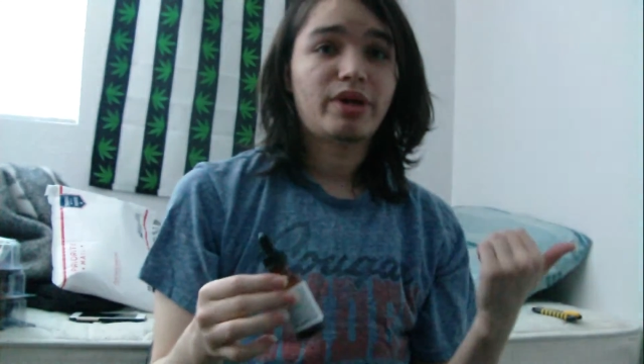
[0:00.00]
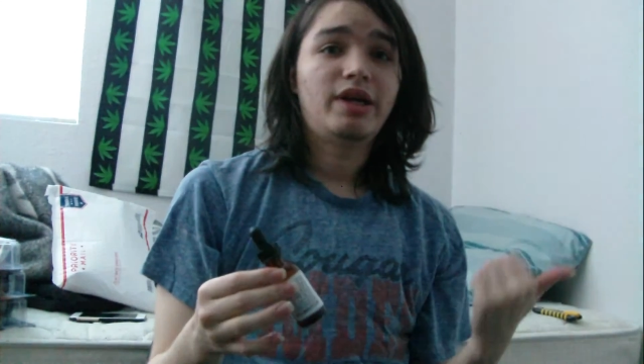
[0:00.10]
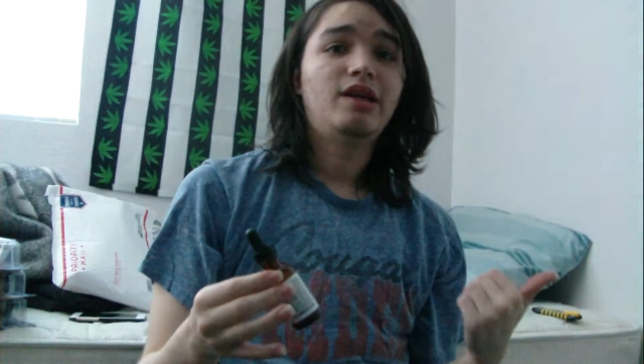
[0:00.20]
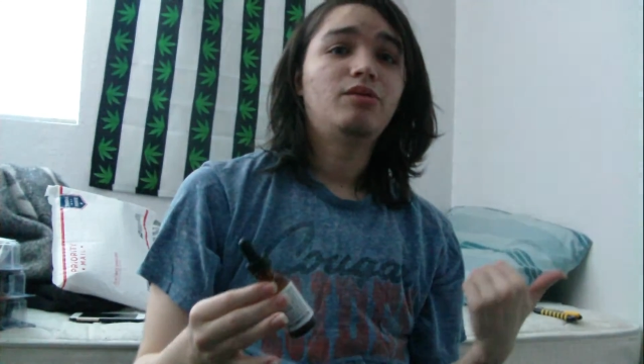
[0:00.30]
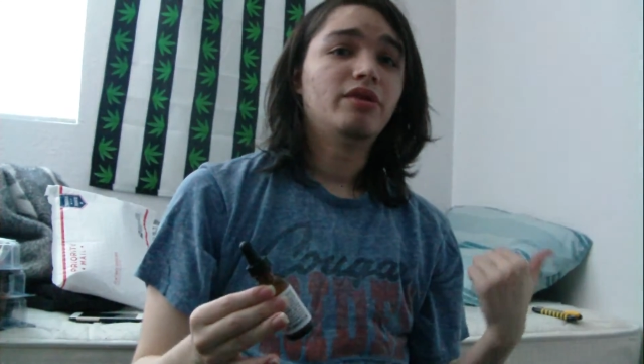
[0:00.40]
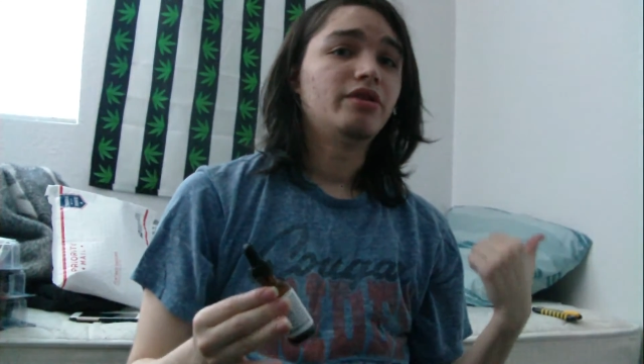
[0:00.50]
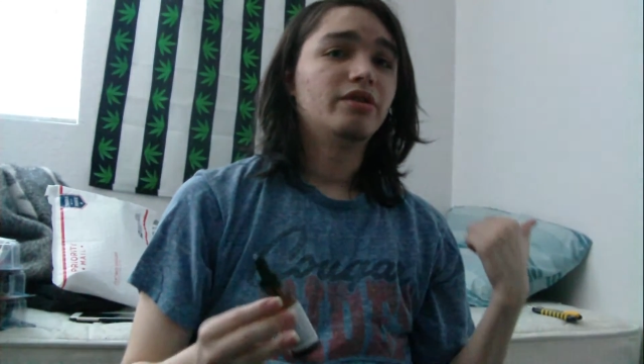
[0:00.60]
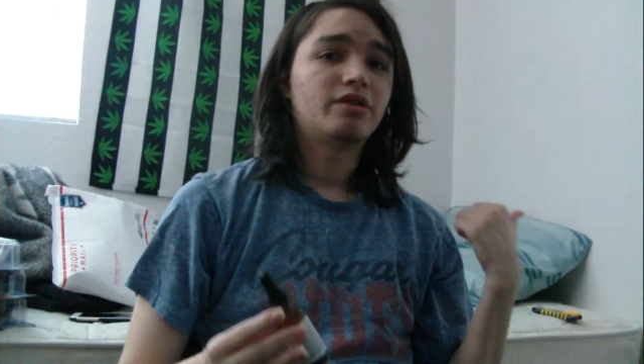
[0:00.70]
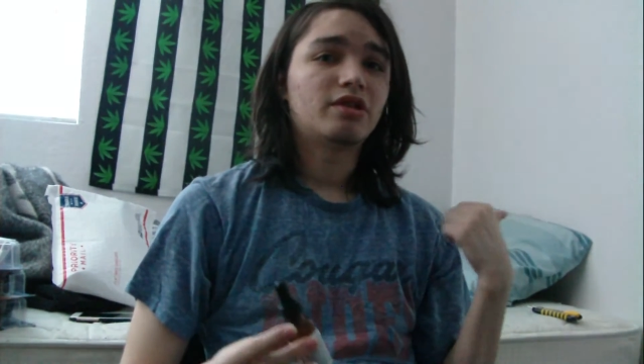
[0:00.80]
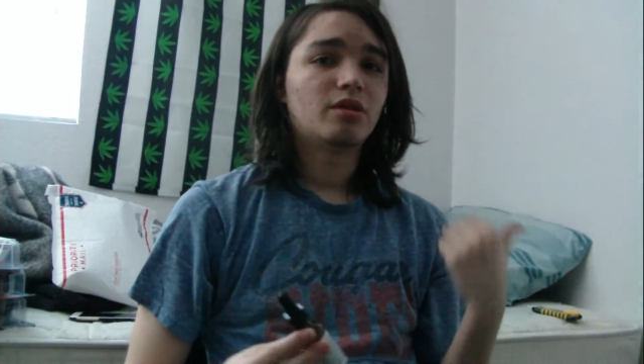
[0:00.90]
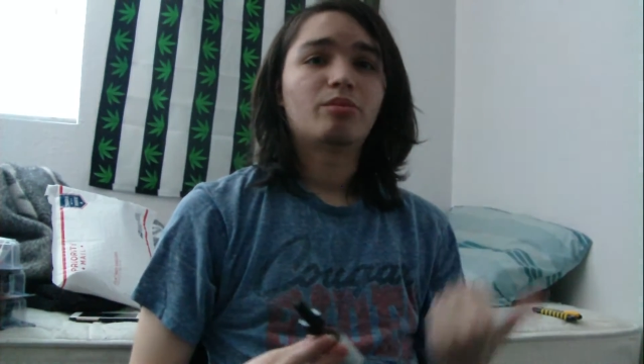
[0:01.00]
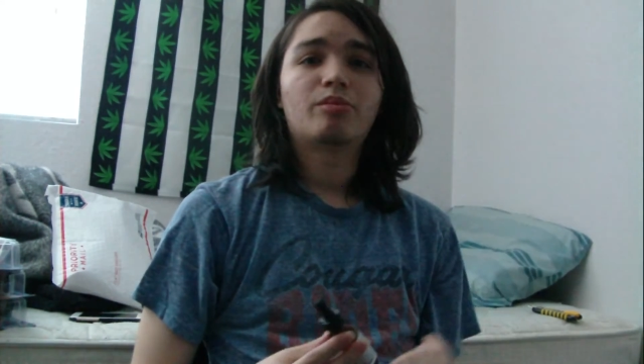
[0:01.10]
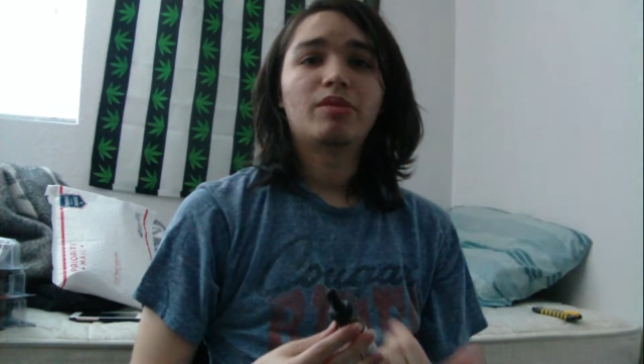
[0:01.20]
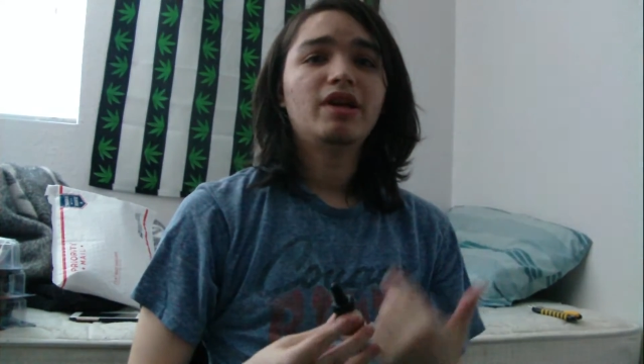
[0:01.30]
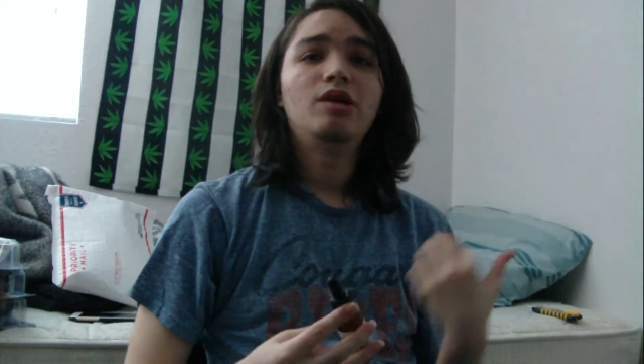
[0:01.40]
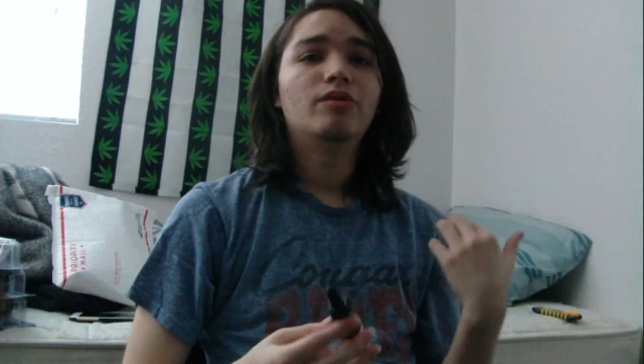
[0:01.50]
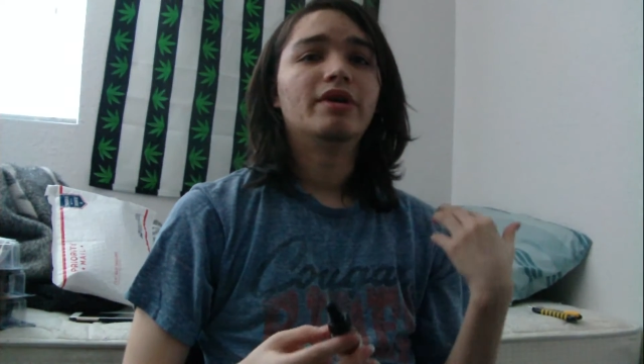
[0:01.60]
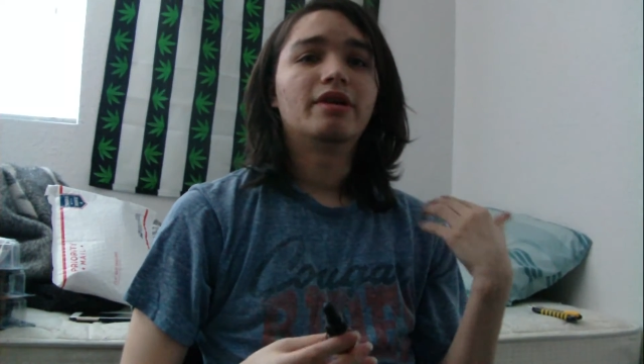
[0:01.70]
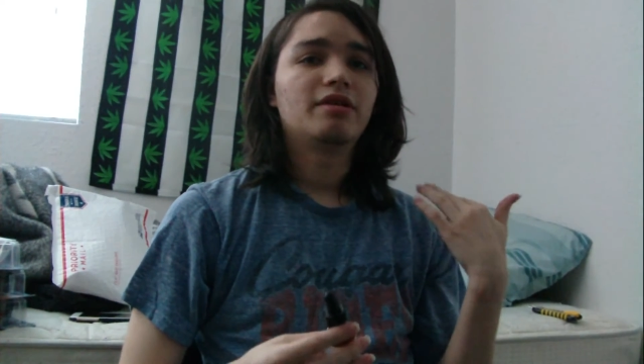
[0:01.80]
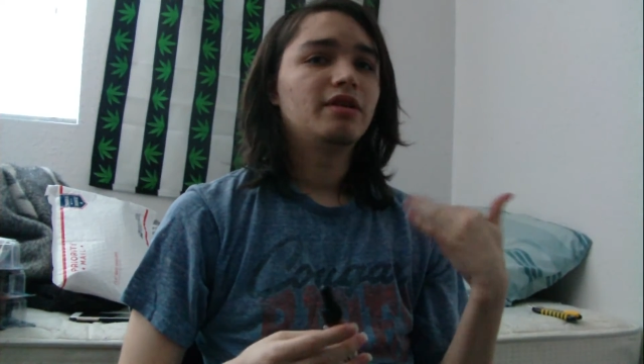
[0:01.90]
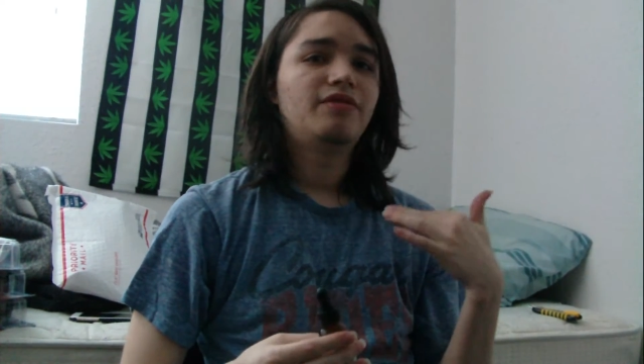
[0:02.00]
pain, whether it's in the, anywhere,